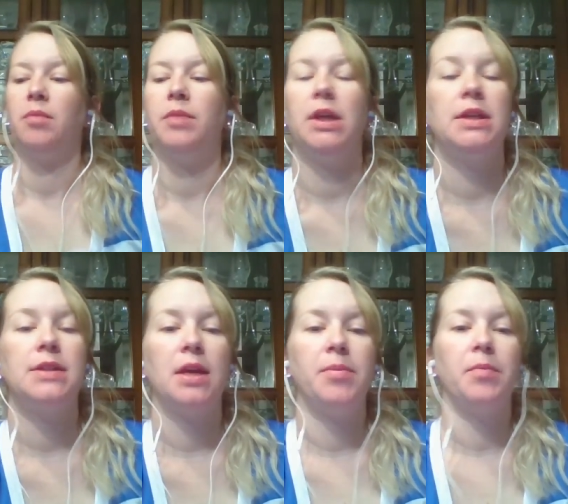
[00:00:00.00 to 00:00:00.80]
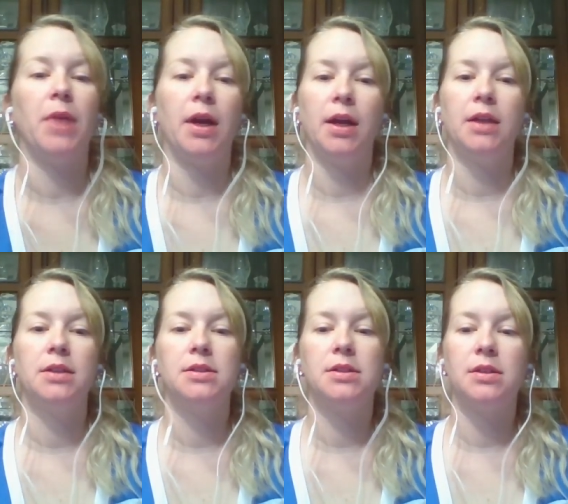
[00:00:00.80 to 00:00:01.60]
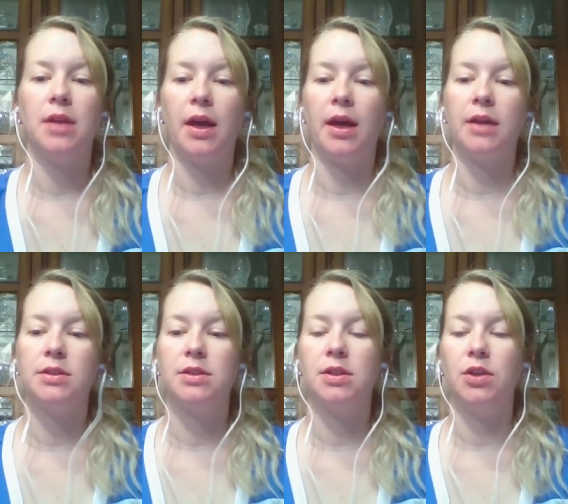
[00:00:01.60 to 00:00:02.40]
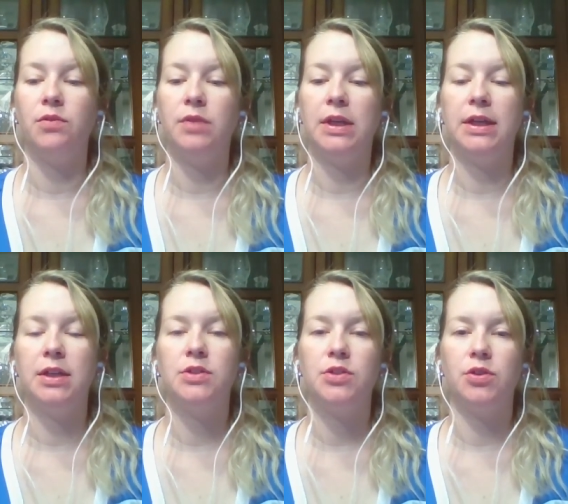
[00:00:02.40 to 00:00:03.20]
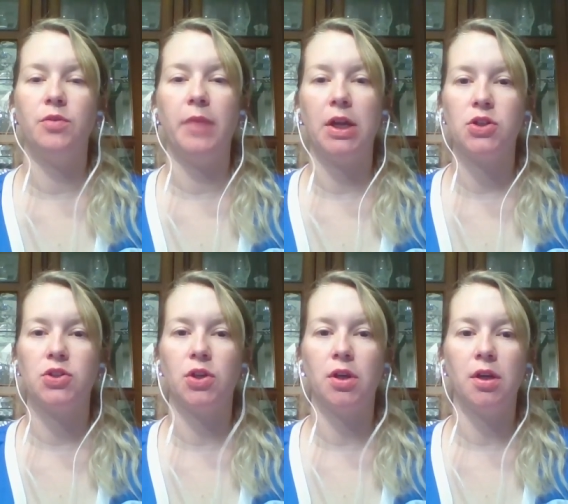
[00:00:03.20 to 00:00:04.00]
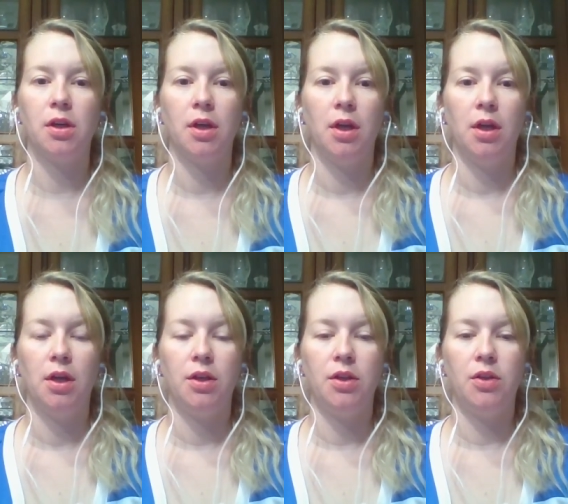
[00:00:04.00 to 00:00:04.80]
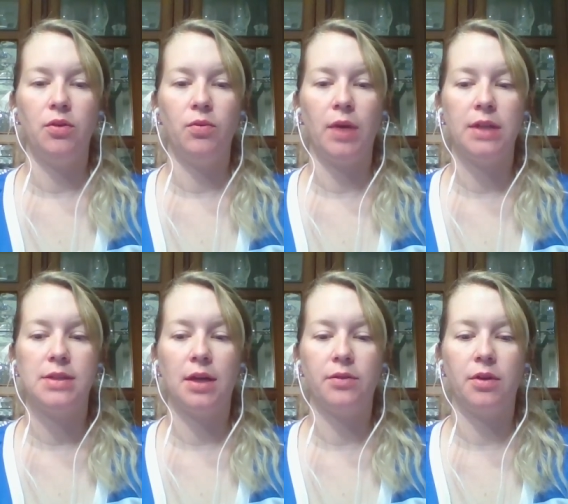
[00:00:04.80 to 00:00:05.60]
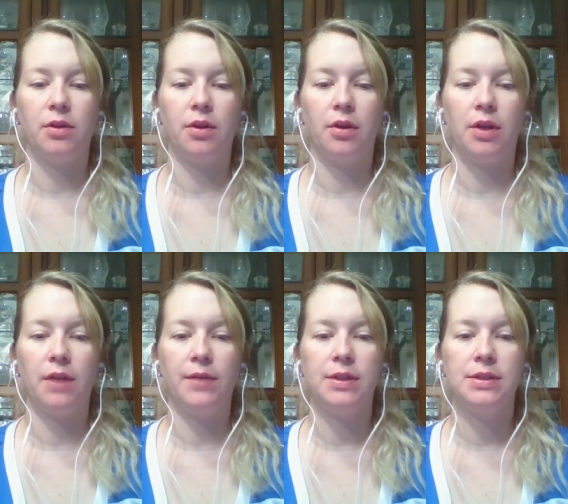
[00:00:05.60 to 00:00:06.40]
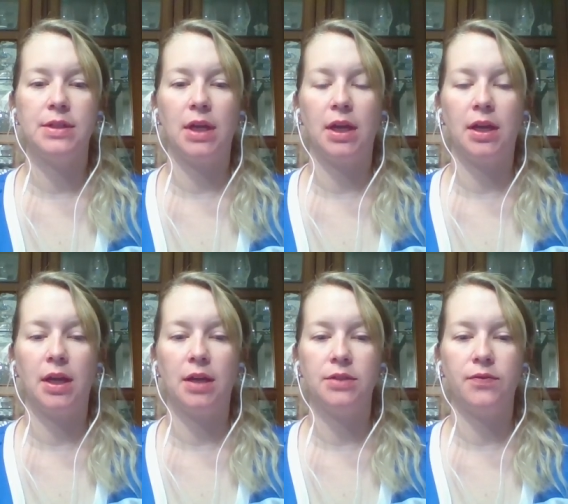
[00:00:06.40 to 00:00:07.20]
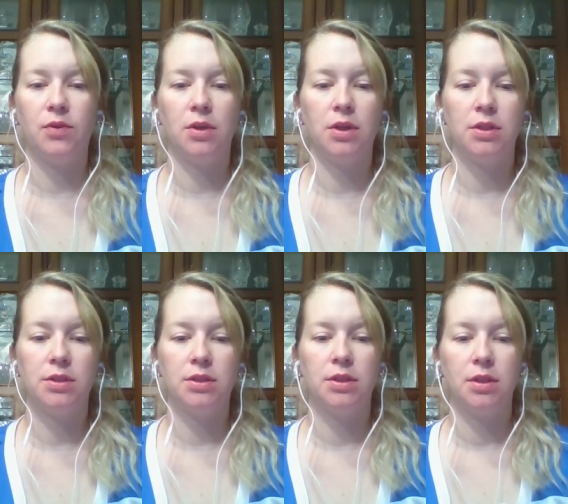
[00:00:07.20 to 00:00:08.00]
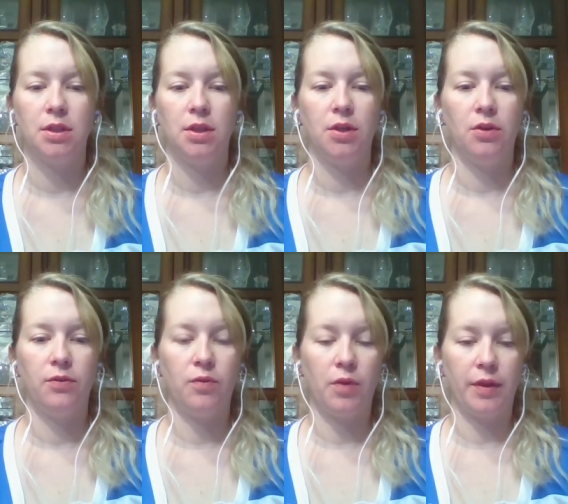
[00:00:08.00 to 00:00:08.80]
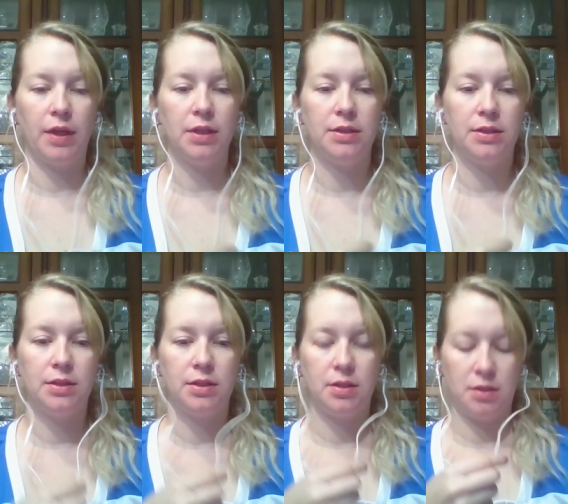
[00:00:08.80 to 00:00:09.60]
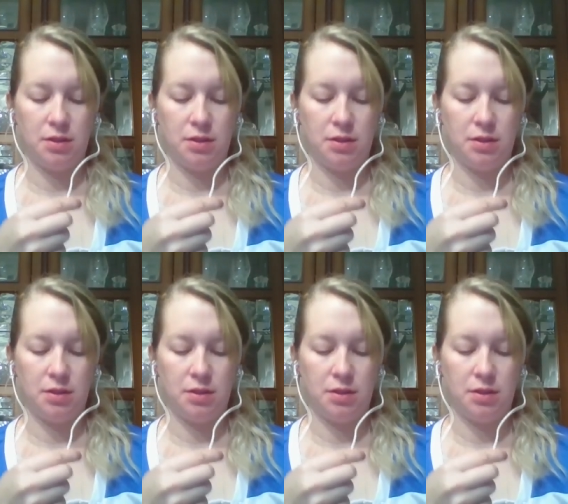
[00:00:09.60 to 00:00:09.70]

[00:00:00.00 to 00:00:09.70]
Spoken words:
Please keep in mind that you need to make sure you write down all your givens and asked for this.